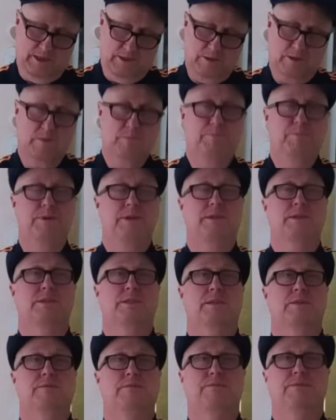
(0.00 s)
like a
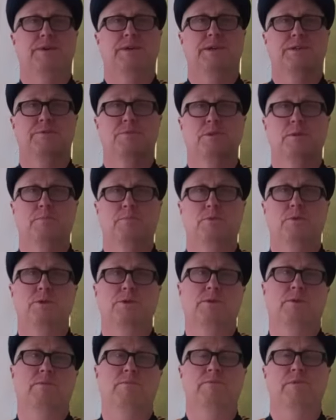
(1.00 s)
beast at first when you put
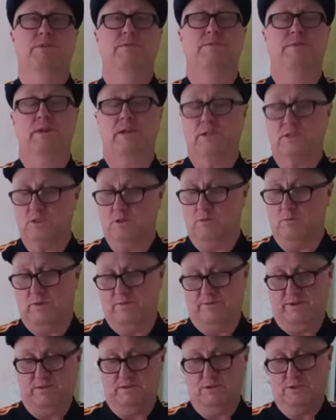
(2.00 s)
it on for the first couple
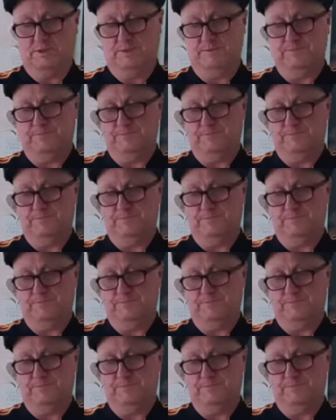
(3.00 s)
of hours.